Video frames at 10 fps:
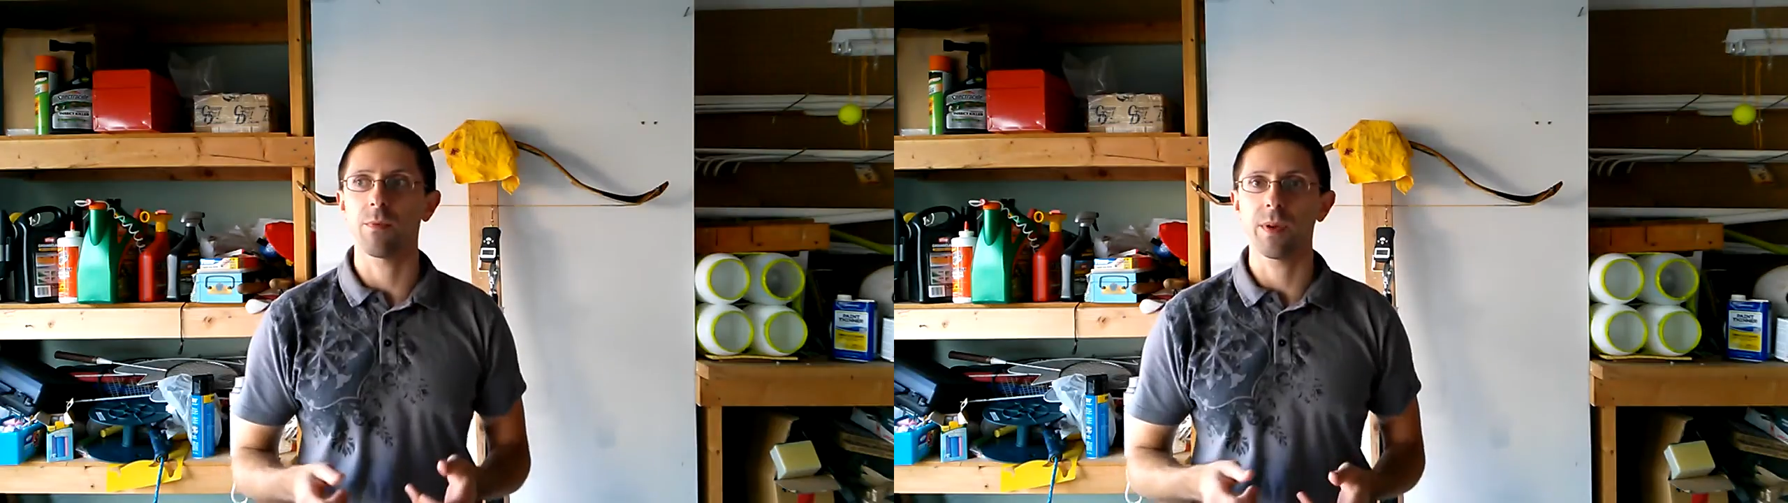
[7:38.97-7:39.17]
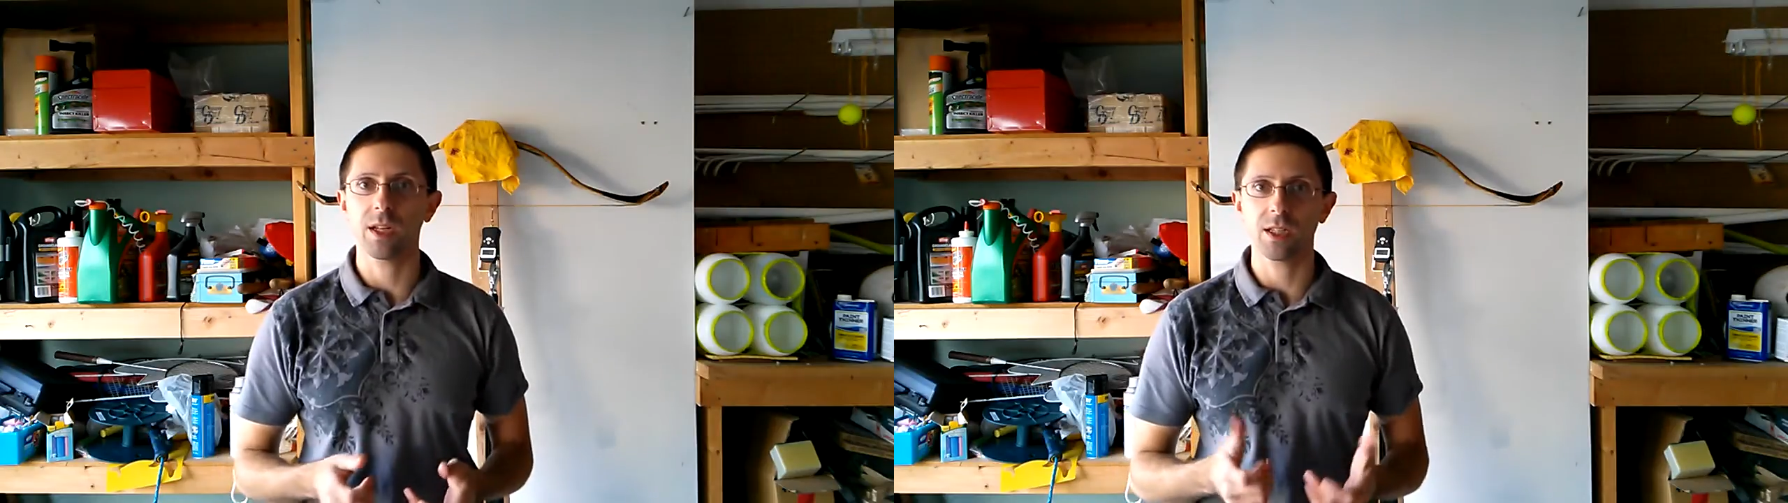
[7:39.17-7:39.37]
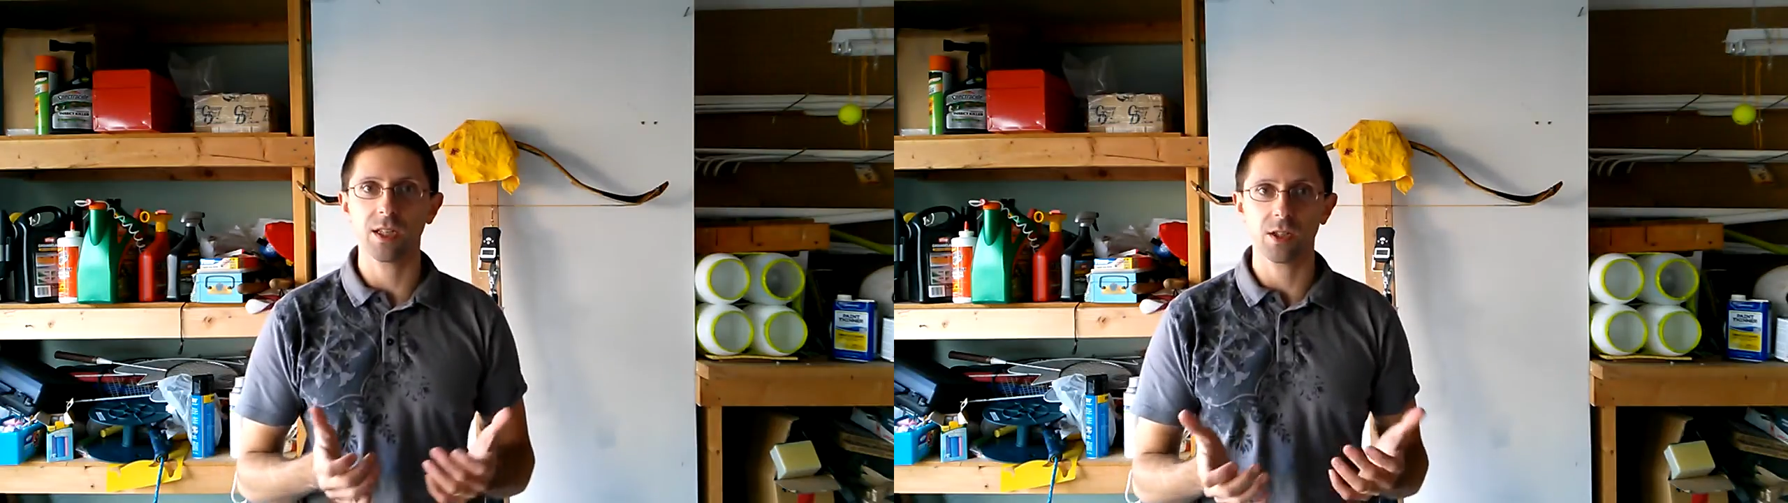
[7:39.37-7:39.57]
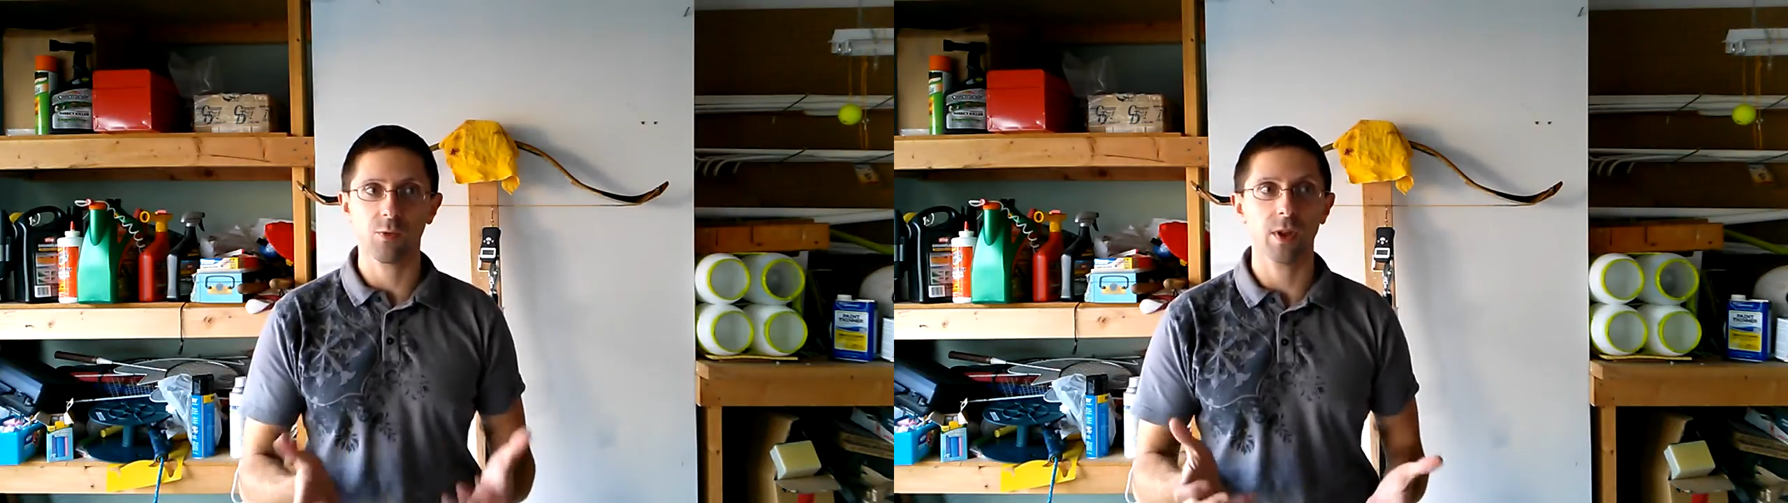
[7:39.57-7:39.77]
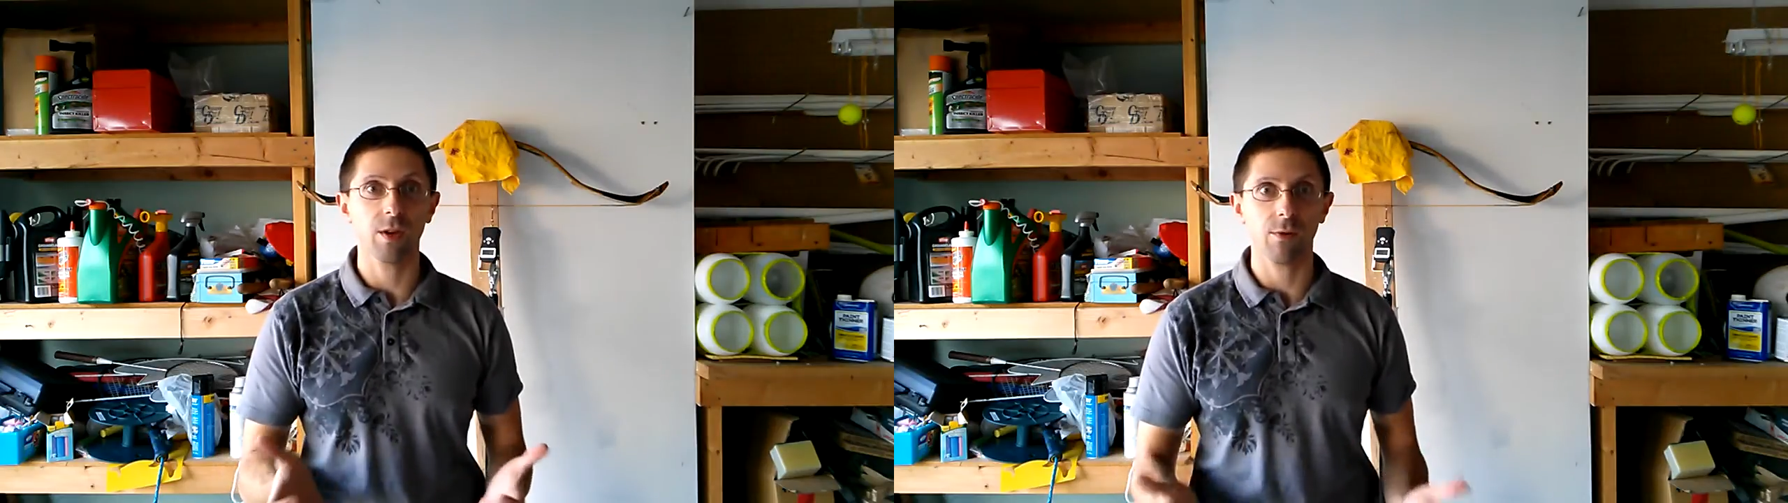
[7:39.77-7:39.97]
because it doesn't
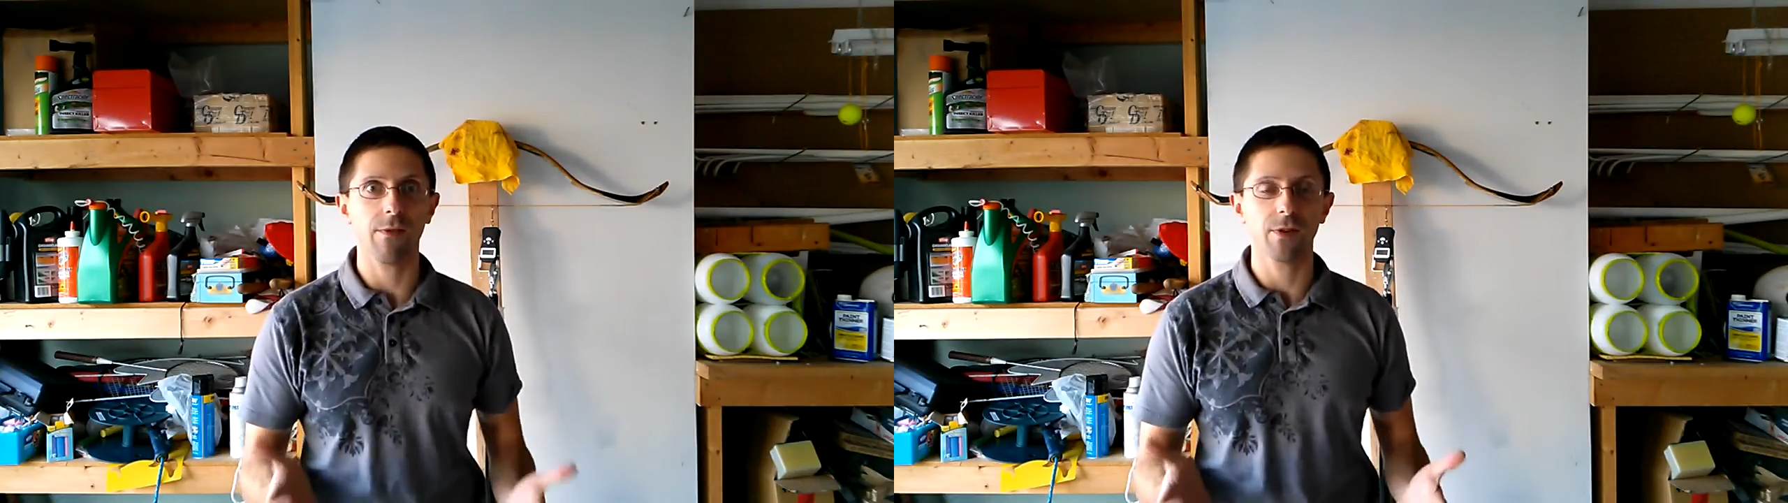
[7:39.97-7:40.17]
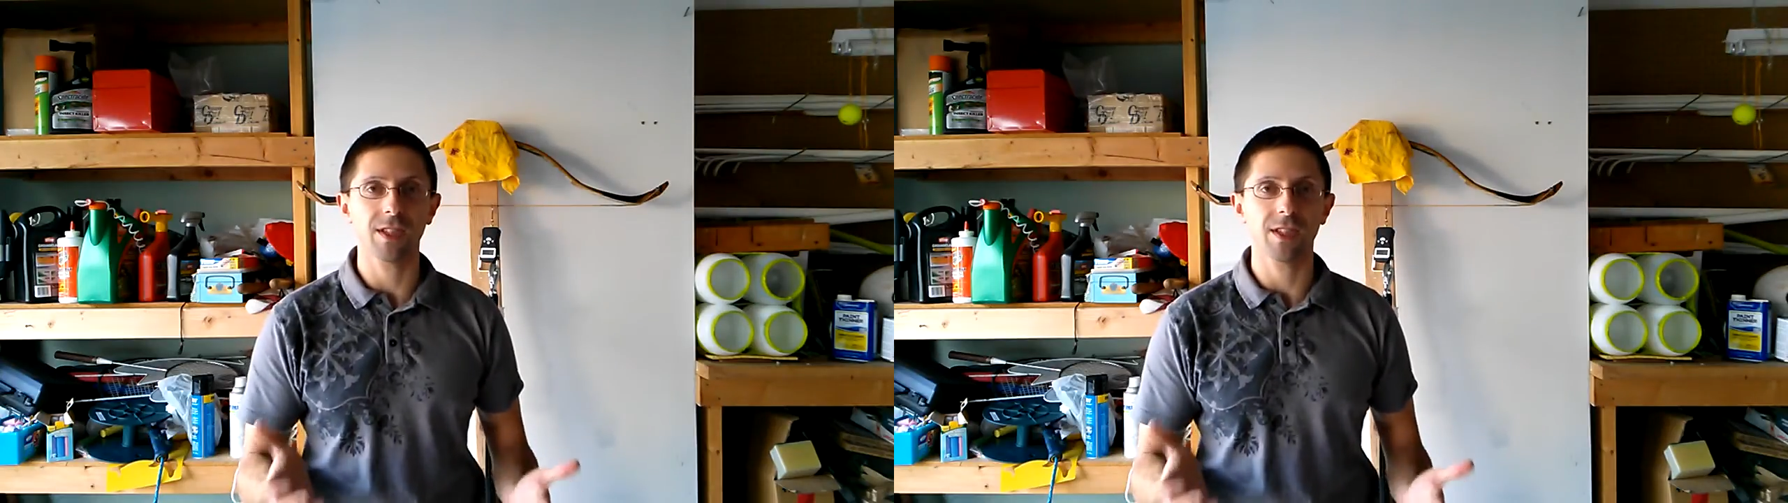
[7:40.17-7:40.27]
really reference